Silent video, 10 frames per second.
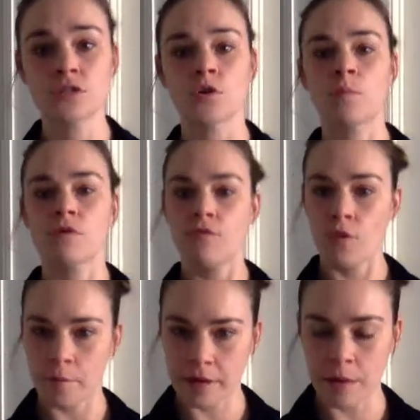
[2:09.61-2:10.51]
So
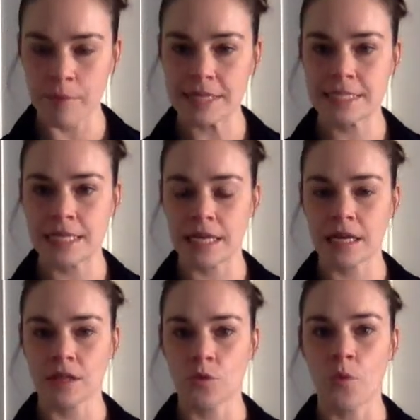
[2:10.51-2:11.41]
performing it by standing
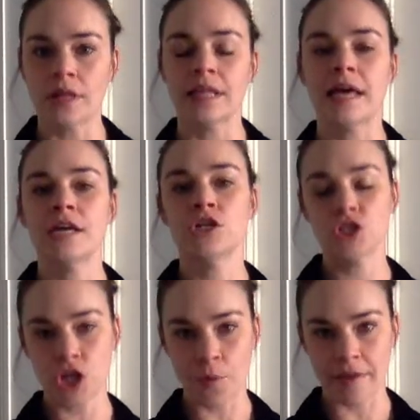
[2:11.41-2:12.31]
on the one leg,
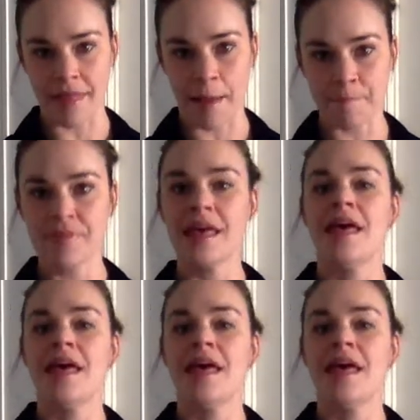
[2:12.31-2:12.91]
showing them,